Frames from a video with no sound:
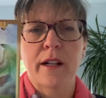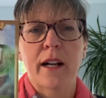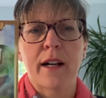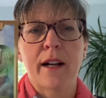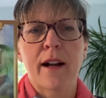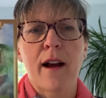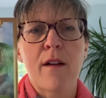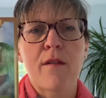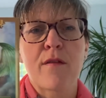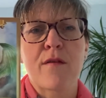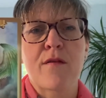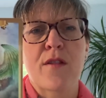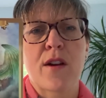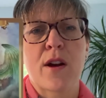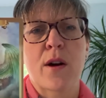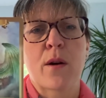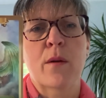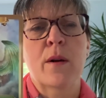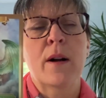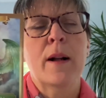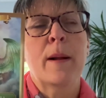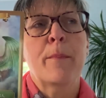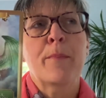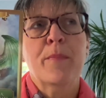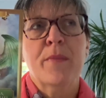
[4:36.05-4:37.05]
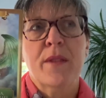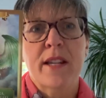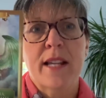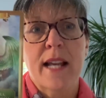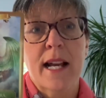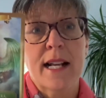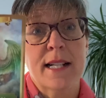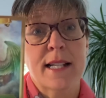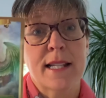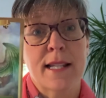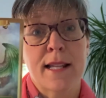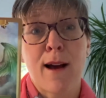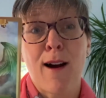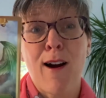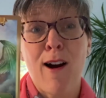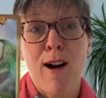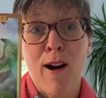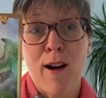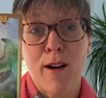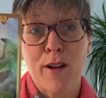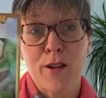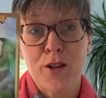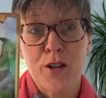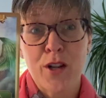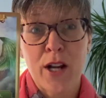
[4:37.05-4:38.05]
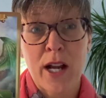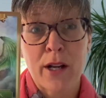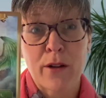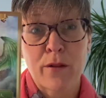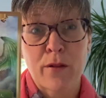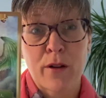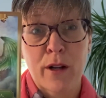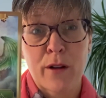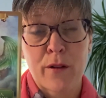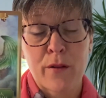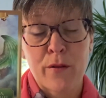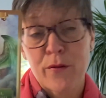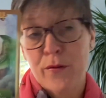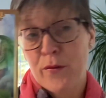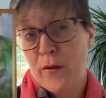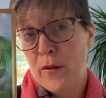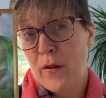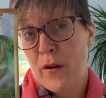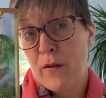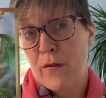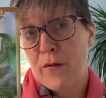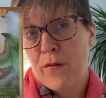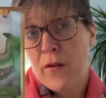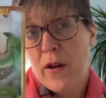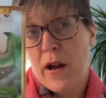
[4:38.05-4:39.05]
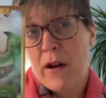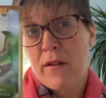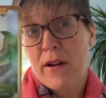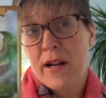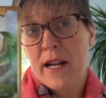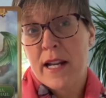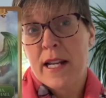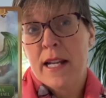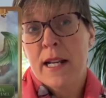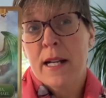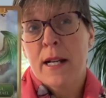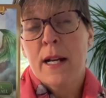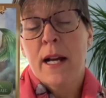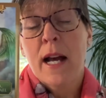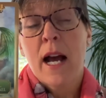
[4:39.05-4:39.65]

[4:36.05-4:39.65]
And I feel, yes, the heart chakra, for a very